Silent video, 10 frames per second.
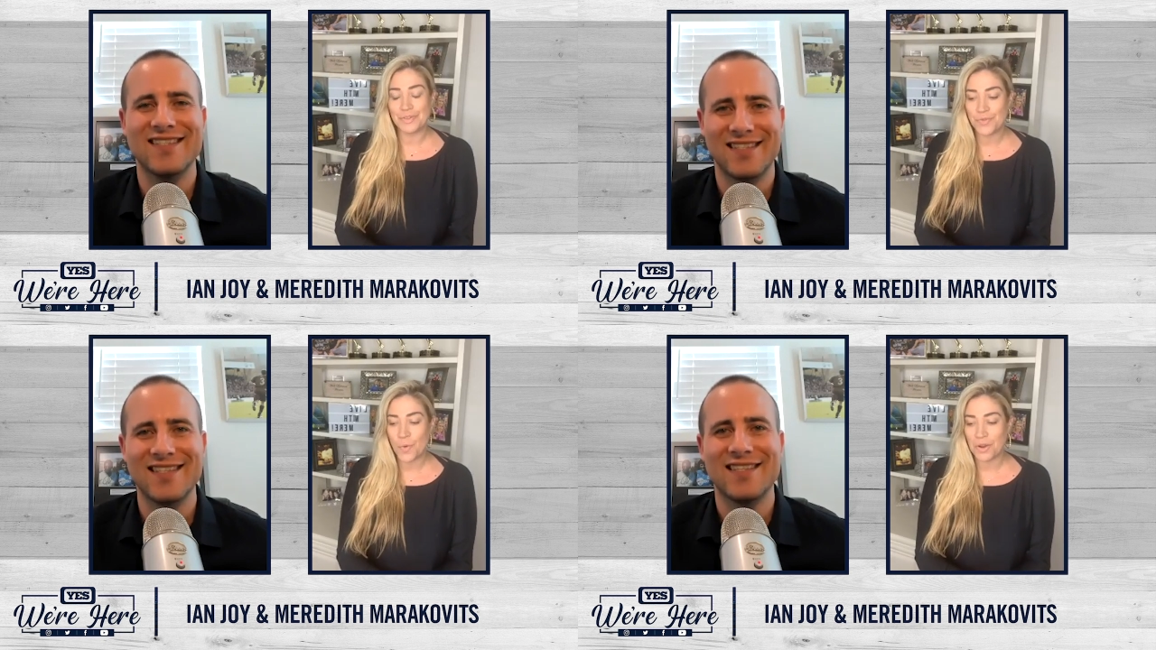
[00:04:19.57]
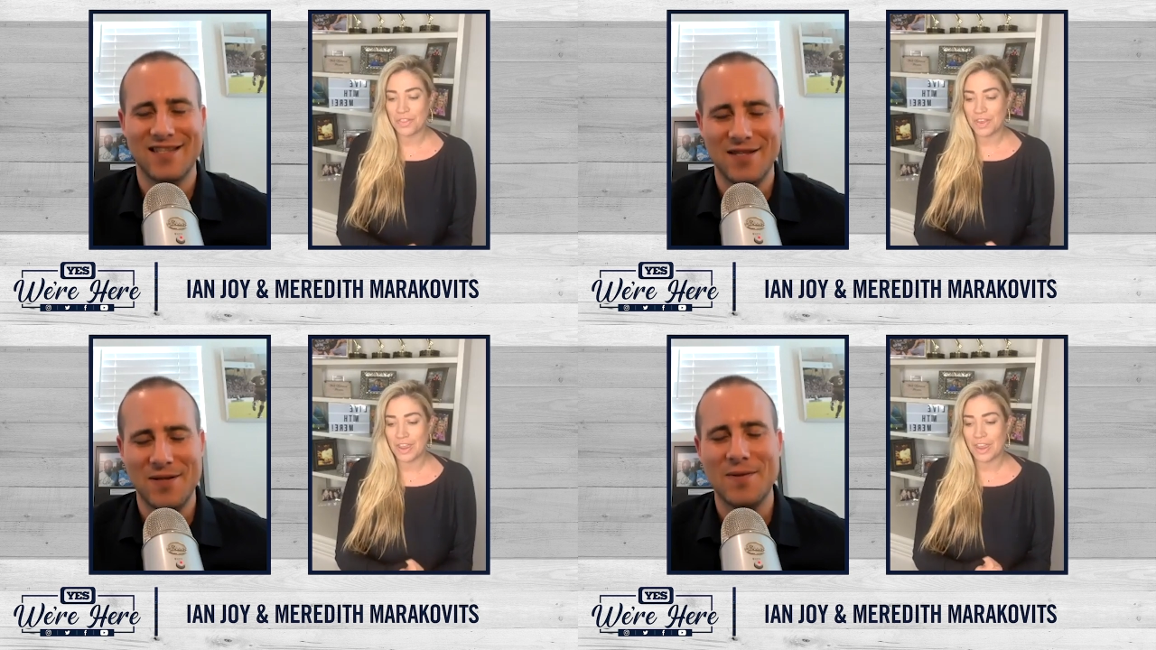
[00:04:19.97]
Speaker 1: for
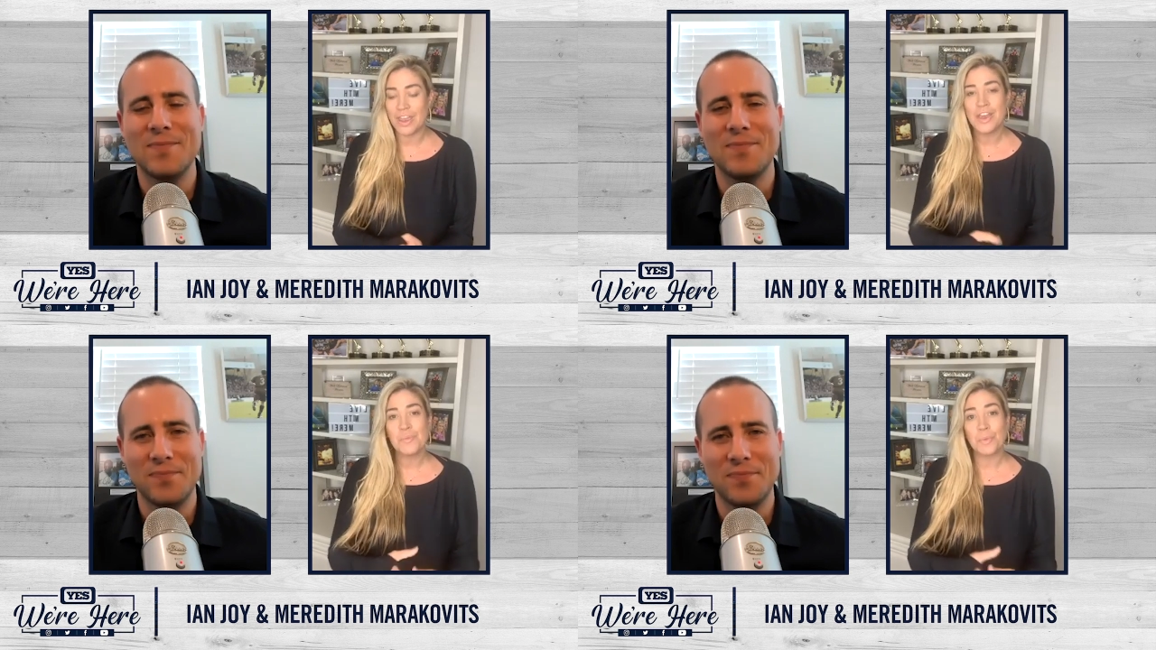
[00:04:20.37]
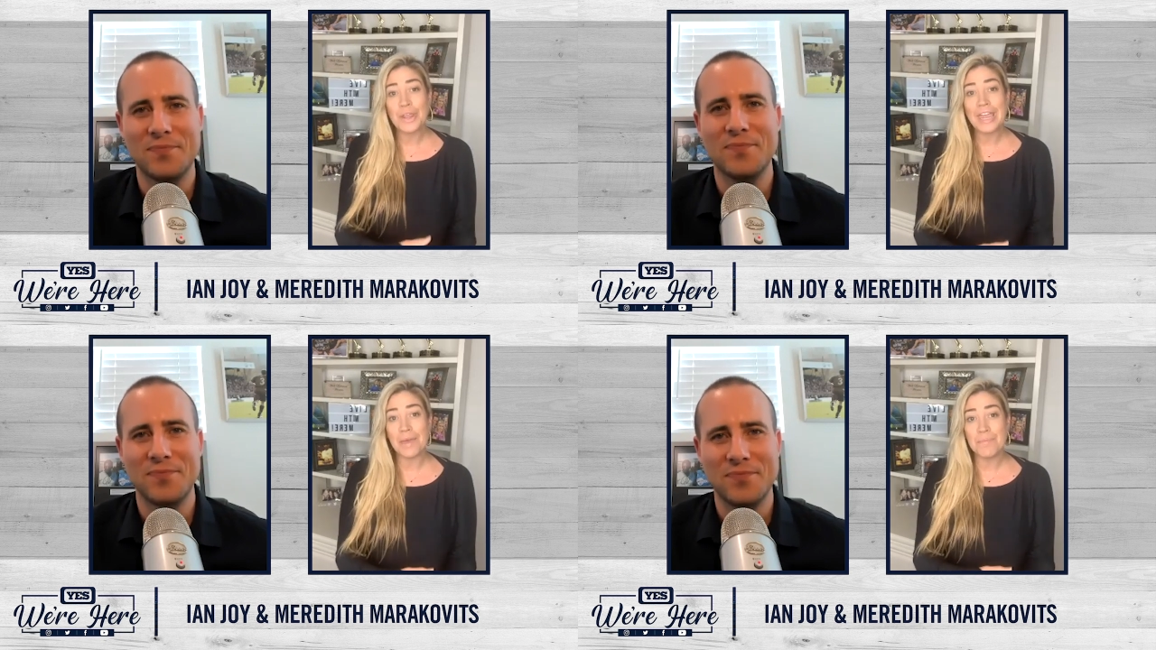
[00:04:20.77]
the
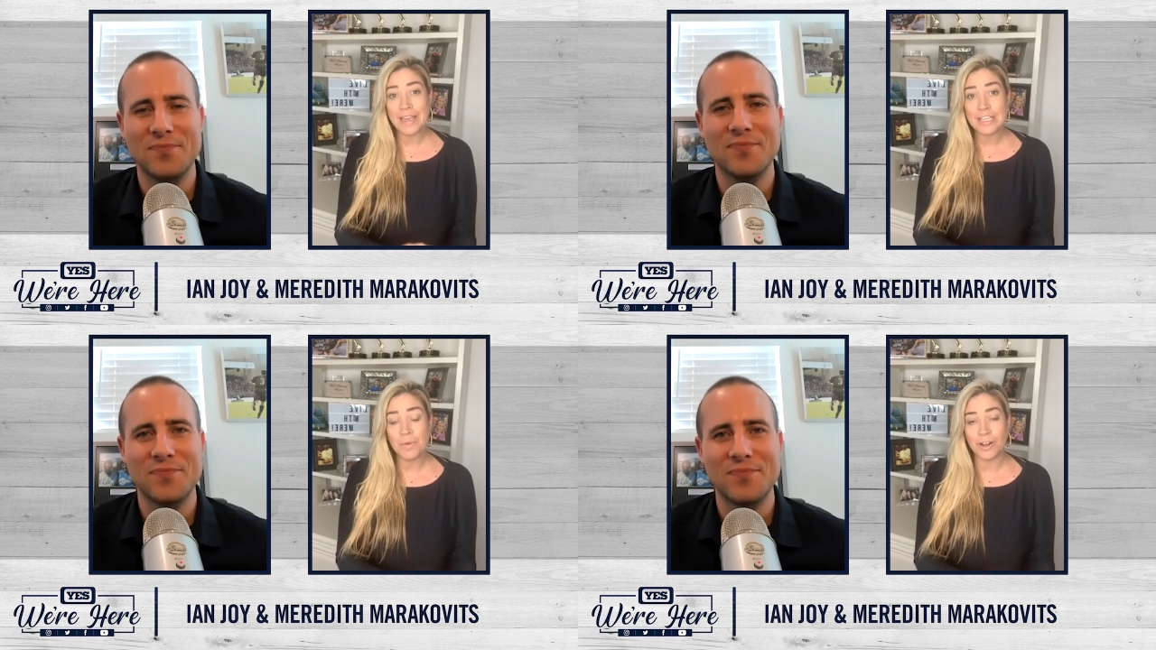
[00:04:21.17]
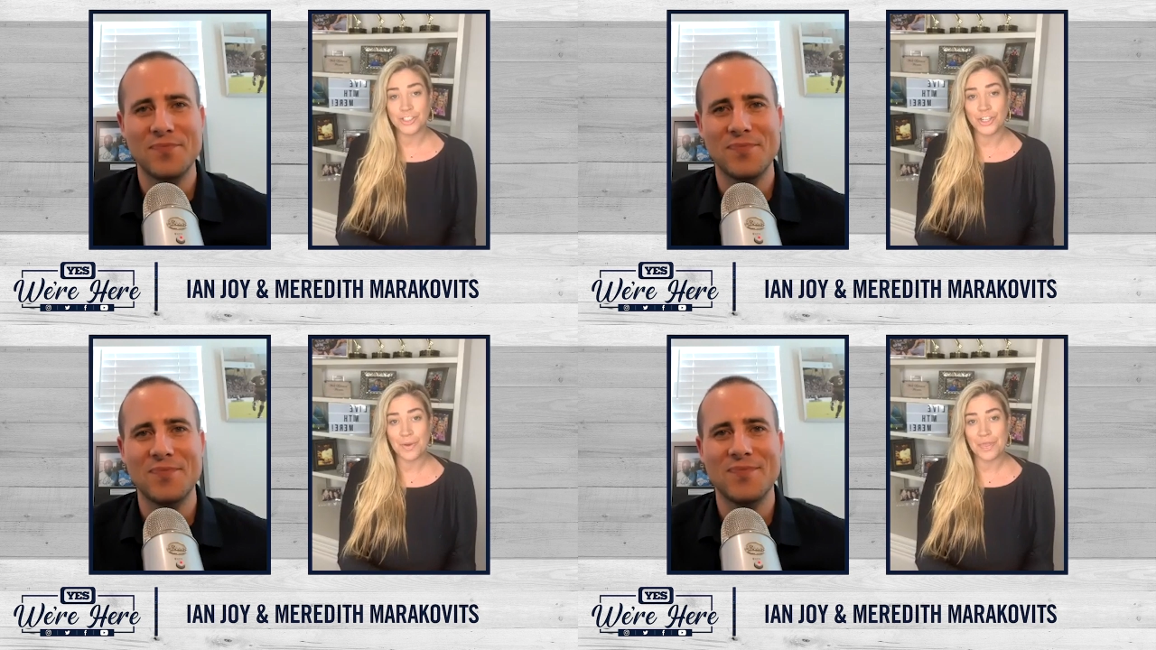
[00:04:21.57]
pregame baseball
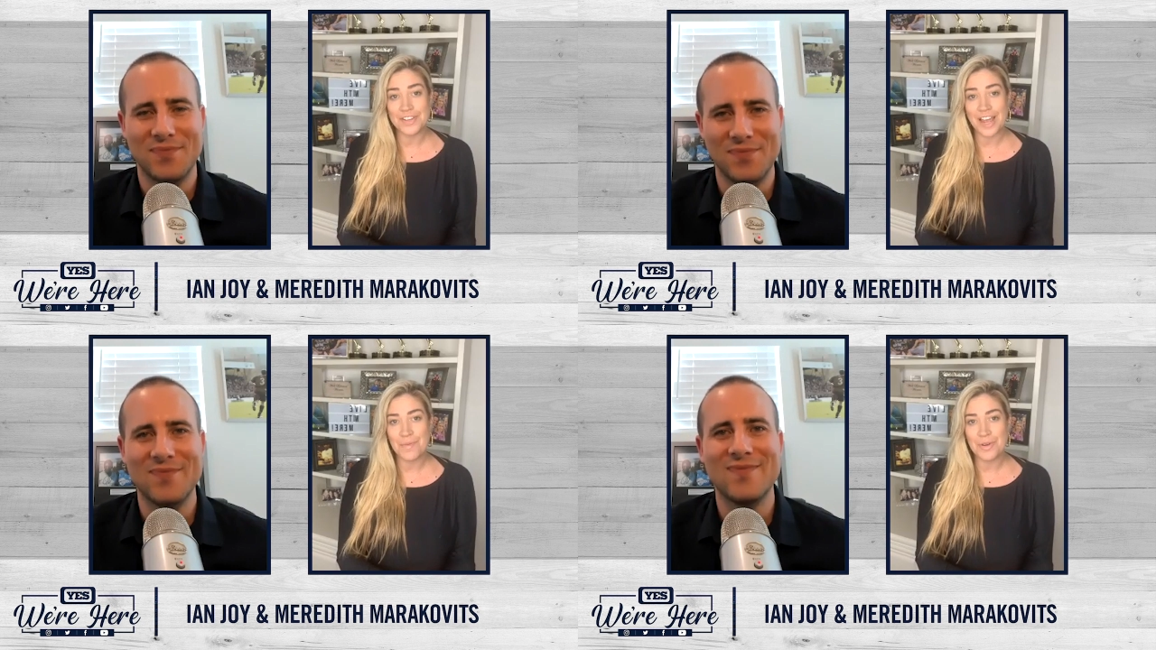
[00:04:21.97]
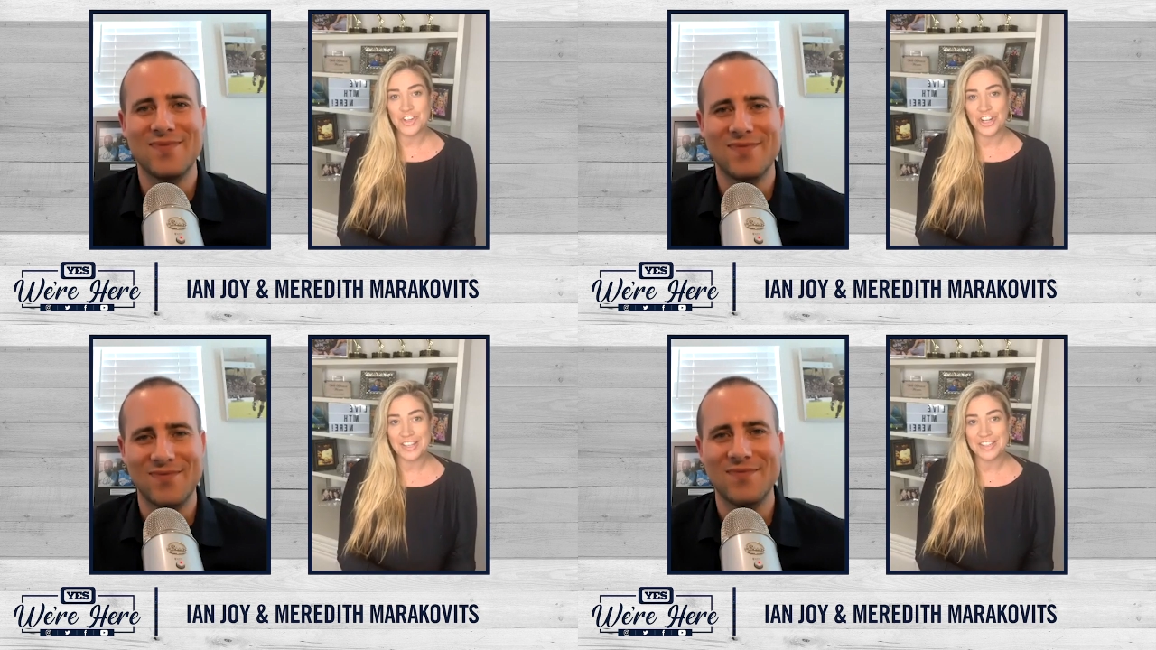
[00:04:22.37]
show at the time with
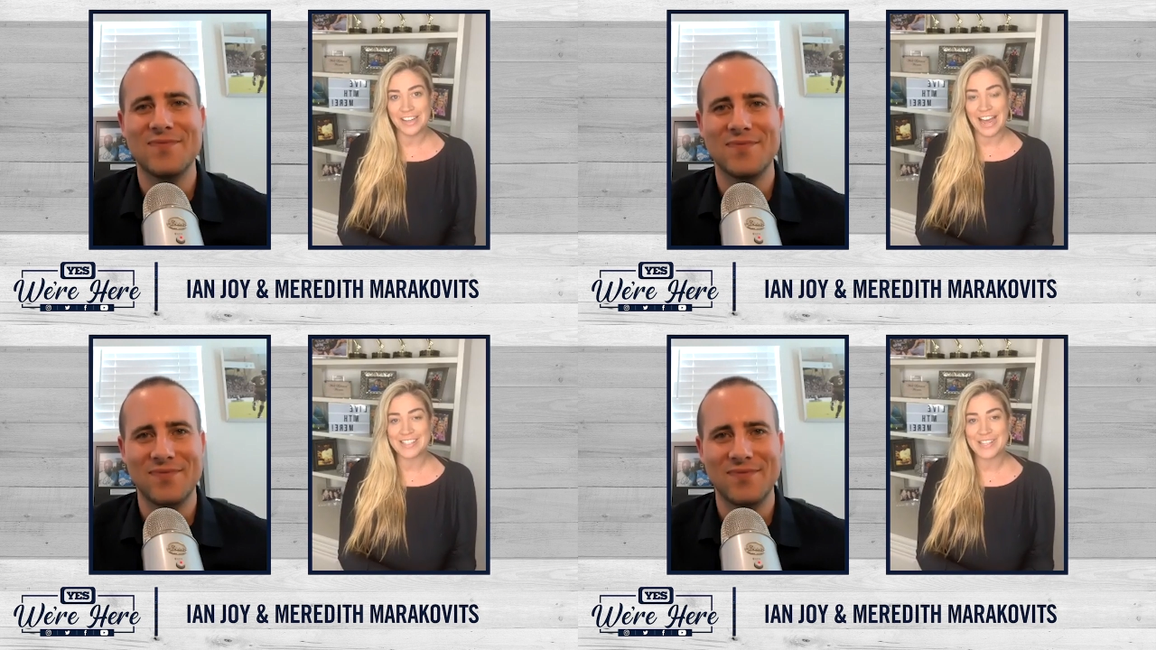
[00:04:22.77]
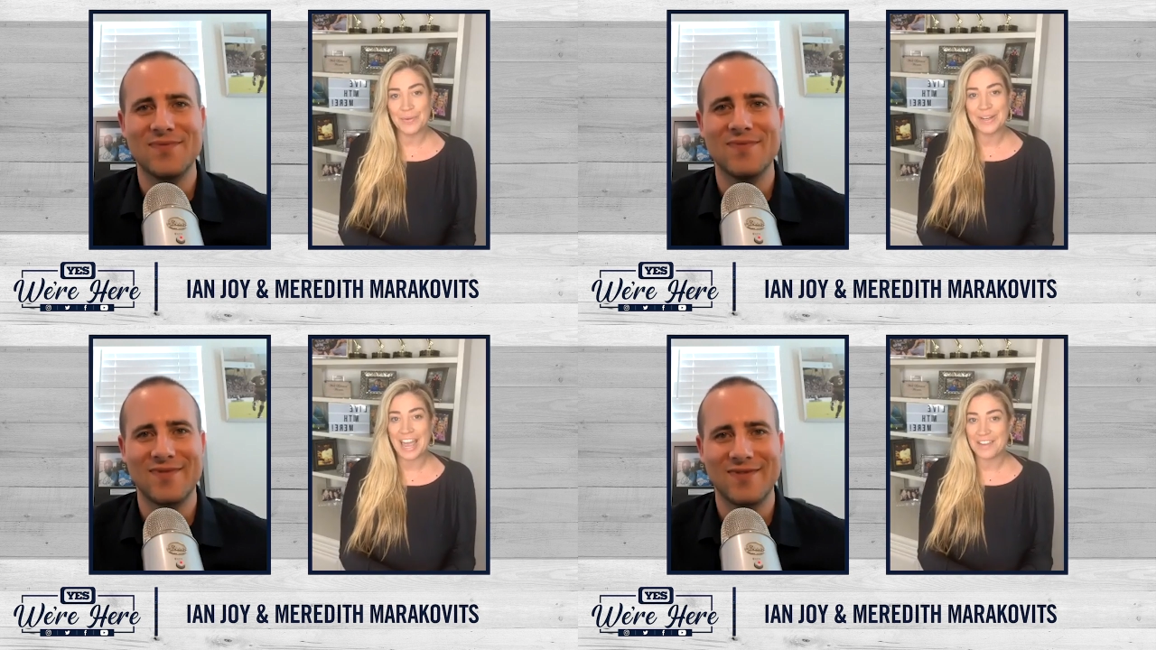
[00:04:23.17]
Jeannie Zelasco and
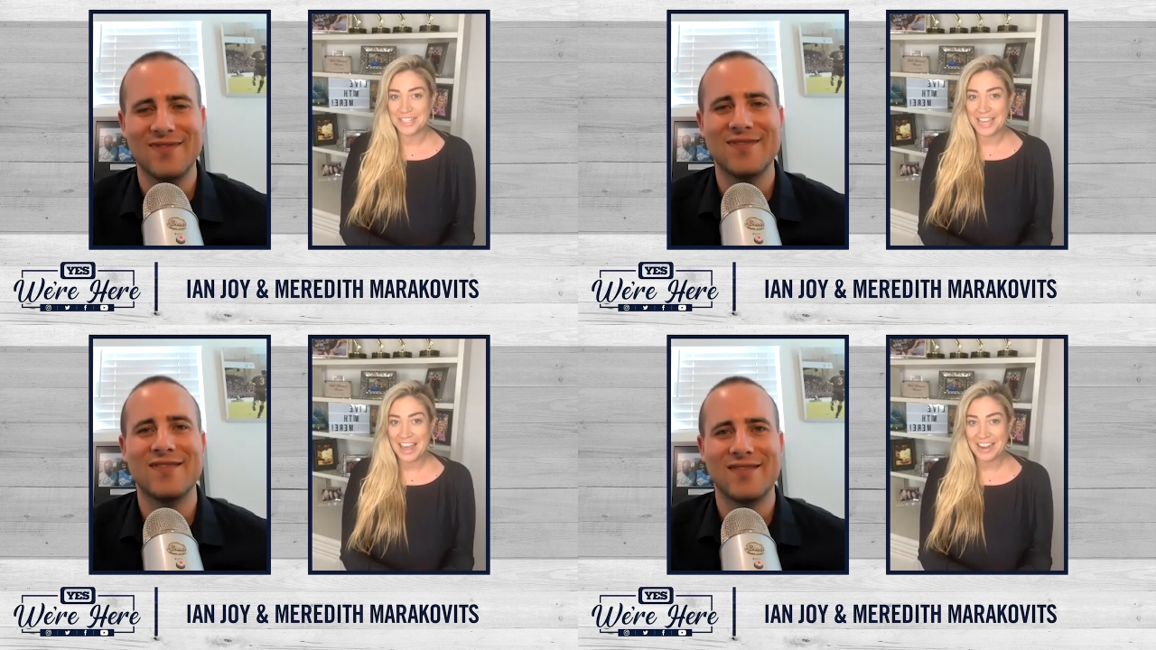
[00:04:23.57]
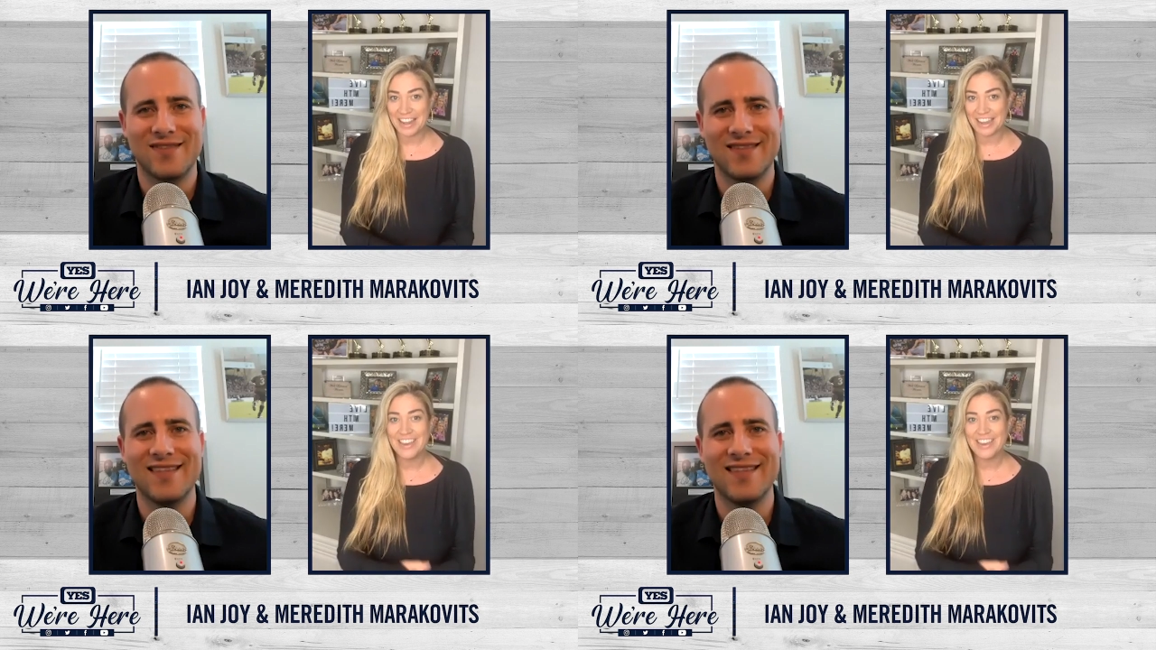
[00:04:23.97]
Kevin Kennedy.